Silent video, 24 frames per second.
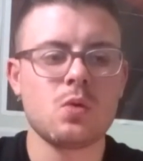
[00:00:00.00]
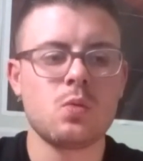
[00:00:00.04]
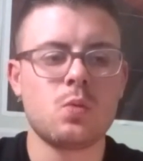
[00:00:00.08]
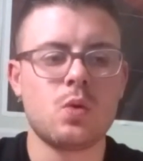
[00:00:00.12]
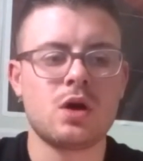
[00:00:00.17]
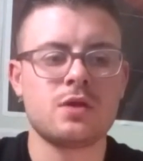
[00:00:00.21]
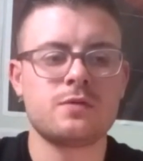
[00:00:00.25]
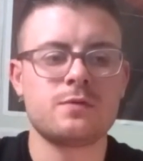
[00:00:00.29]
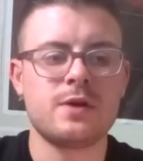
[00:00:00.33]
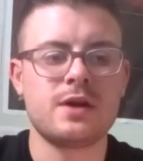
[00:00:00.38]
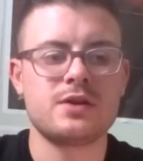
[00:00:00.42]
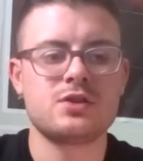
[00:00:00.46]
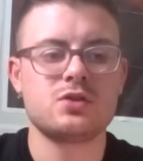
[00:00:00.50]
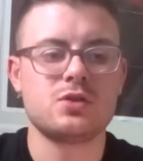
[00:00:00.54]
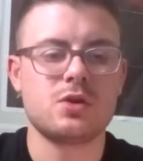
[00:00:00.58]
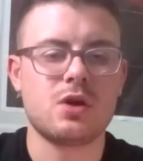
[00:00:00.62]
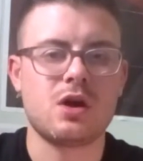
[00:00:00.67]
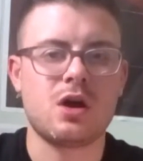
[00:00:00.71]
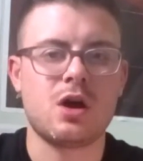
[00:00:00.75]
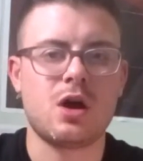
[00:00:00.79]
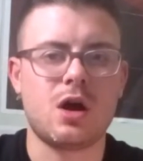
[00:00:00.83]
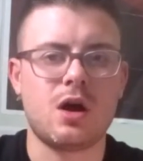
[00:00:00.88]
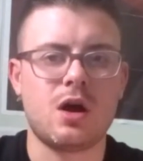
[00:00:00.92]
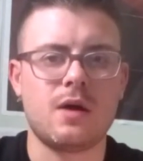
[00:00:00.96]
Watford, you
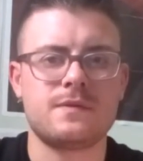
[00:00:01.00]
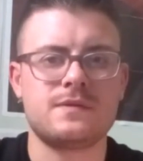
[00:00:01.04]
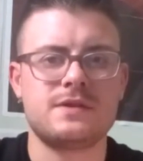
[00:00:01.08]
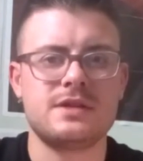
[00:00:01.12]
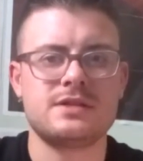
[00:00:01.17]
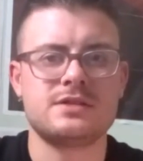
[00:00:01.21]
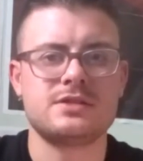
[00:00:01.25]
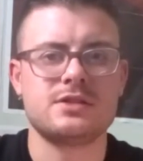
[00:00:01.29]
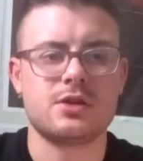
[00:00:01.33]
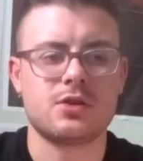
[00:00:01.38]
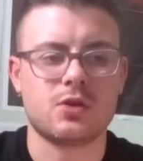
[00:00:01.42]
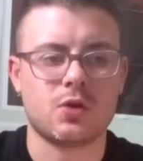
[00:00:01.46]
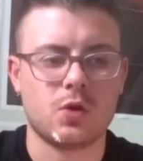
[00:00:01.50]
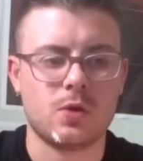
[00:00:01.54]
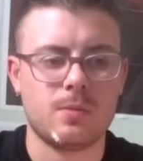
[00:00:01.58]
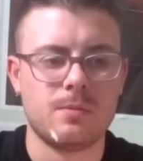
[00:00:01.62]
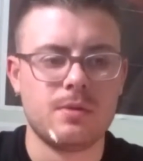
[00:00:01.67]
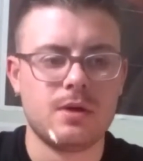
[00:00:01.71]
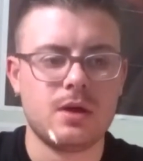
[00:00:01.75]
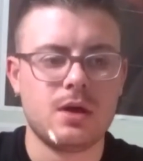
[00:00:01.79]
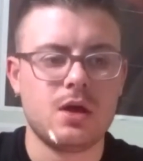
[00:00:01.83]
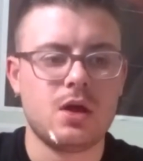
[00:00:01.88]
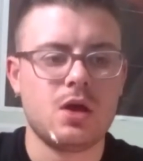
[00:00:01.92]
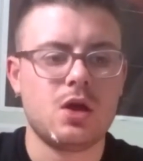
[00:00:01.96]
know, are half decent at home.